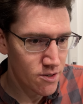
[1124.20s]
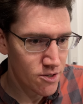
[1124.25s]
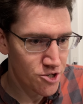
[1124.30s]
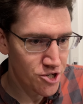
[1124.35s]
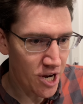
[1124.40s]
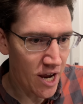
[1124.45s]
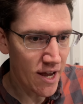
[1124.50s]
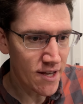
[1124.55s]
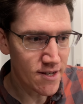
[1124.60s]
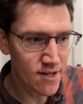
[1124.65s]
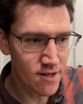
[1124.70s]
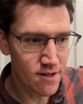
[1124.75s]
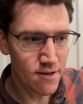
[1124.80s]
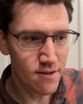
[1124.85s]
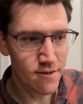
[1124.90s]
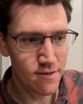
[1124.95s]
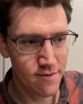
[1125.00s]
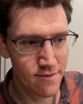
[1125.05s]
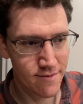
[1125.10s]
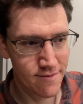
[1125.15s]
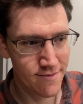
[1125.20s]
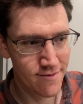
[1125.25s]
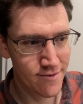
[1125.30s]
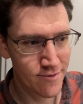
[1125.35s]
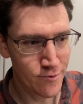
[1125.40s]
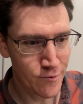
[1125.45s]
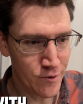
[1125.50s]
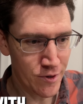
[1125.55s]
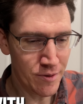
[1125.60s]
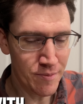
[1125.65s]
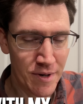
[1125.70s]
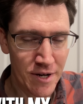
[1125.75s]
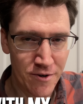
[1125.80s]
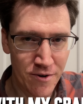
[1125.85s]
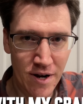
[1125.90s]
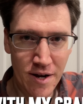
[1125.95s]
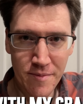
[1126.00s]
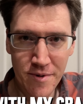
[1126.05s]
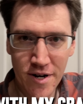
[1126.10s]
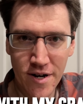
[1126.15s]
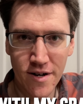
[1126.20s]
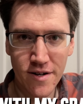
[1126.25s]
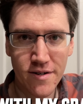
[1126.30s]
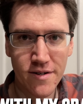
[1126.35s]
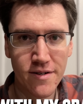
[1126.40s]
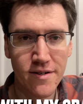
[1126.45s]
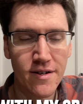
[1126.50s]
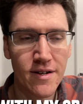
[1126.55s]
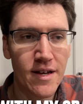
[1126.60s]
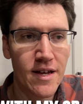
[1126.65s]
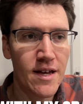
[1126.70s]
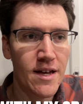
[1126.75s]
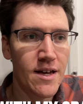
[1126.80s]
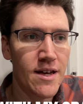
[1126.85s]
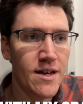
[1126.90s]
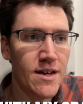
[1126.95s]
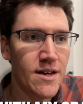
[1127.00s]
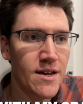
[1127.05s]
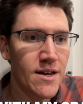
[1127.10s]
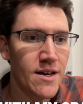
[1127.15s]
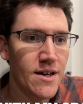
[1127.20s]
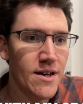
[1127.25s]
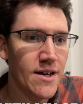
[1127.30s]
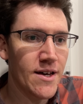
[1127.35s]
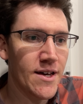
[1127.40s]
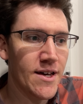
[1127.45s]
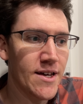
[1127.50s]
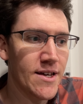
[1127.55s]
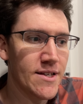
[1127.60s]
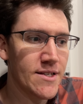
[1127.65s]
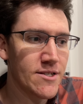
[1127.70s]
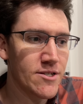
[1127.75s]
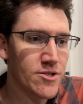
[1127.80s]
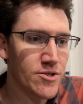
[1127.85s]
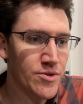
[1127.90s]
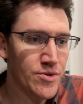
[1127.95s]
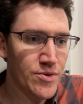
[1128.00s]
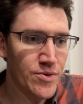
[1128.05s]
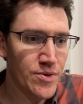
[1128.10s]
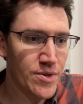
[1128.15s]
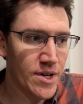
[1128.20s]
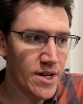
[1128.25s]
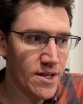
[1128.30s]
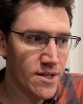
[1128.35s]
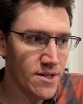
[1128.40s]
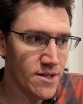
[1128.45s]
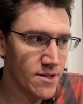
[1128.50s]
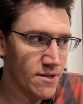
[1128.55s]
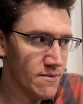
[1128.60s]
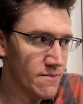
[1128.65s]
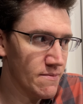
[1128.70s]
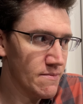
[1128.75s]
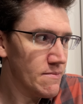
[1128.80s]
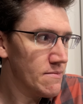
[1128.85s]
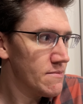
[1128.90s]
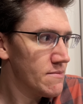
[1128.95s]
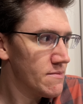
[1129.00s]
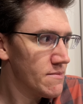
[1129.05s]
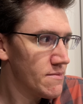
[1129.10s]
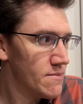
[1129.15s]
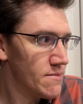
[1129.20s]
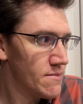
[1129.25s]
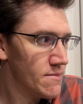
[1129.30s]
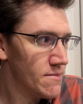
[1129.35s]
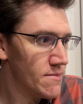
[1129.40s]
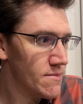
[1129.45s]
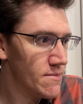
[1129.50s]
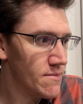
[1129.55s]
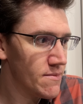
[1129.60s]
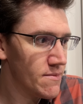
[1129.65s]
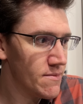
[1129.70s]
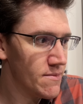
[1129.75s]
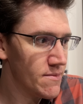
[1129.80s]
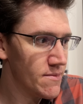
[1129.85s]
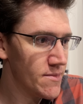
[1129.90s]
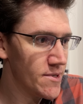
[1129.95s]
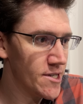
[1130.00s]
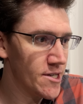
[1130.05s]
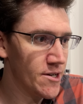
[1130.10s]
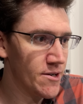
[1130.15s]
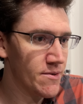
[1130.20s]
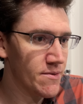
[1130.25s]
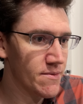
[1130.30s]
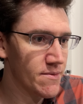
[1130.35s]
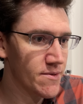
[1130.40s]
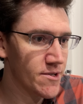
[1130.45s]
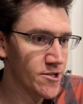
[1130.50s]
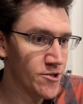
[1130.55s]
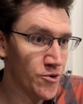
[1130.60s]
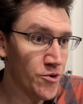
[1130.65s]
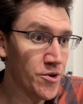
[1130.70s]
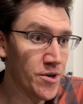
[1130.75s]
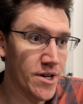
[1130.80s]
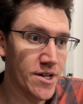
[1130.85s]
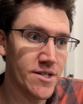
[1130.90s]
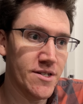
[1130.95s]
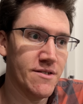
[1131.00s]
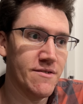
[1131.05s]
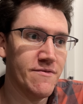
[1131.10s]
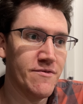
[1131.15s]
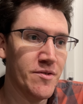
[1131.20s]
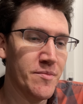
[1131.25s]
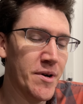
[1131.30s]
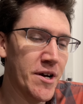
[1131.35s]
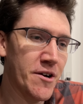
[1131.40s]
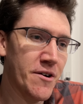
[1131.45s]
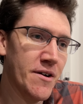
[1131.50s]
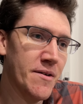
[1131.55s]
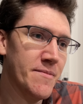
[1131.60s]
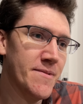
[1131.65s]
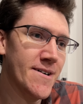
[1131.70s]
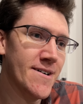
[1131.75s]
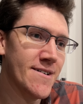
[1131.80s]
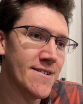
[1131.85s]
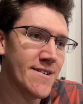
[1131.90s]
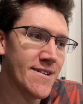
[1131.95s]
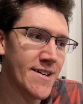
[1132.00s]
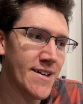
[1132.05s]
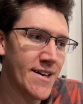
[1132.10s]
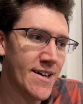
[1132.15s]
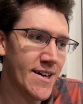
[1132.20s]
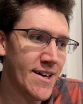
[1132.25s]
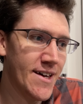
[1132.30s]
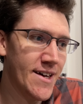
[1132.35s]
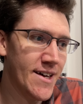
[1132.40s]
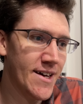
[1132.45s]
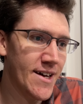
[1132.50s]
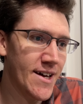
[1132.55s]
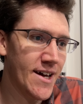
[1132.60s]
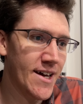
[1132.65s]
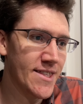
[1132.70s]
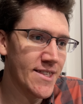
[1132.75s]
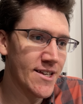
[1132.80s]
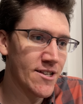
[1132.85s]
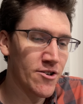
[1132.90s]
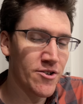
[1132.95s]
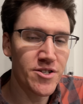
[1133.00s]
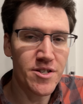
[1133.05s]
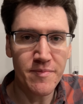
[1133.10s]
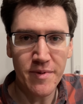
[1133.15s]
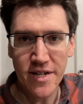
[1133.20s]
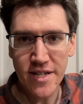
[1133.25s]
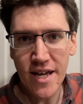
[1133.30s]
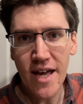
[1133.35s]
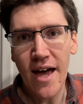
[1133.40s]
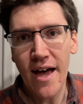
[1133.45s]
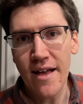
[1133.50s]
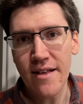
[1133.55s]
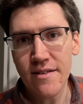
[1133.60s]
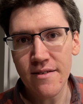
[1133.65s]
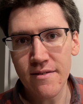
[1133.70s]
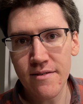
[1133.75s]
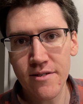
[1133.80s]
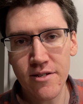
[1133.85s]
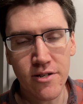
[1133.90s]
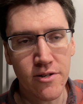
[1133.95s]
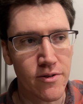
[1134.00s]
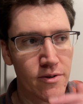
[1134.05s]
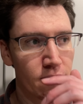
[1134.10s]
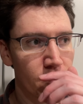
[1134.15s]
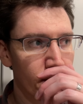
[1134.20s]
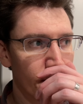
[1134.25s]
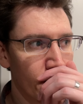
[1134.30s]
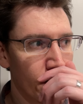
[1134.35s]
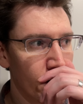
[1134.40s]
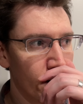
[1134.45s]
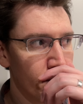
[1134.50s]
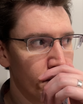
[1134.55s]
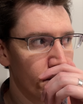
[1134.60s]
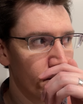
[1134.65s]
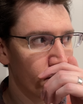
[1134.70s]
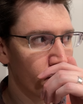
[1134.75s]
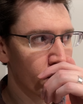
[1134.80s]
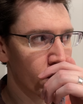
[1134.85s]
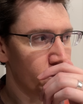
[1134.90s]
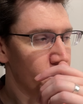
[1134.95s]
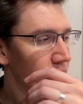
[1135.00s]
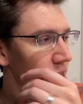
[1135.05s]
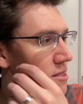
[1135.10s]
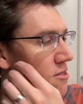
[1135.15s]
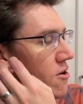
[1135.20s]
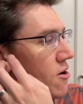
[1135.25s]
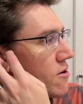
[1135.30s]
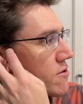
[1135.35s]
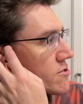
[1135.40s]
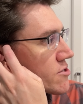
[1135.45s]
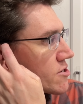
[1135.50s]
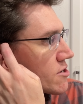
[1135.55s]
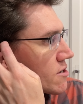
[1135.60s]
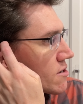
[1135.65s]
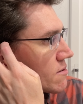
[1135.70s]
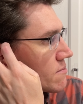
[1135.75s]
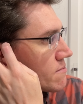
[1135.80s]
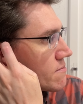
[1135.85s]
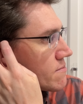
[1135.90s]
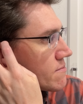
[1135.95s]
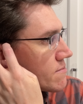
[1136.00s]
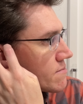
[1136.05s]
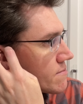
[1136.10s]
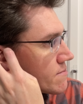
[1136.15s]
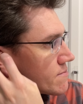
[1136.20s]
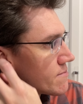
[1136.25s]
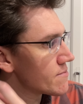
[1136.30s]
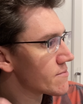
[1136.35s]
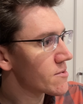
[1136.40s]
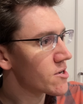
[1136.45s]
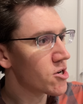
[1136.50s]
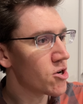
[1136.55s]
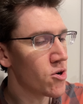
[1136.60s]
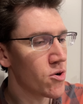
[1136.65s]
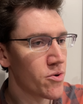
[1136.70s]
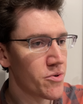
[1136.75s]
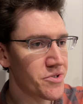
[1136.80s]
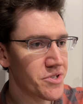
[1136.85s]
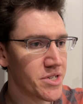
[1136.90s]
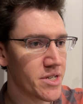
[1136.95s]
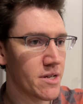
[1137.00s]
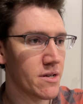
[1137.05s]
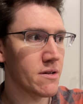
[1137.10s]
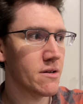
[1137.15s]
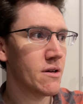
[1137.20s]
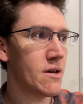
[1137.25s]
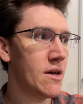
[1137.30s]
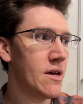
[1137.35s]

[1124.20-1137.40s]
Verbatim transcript: chatting with my grandma and to get some, you know, stories from my grandma. And then also my dad, too. Um, one of my long term goals,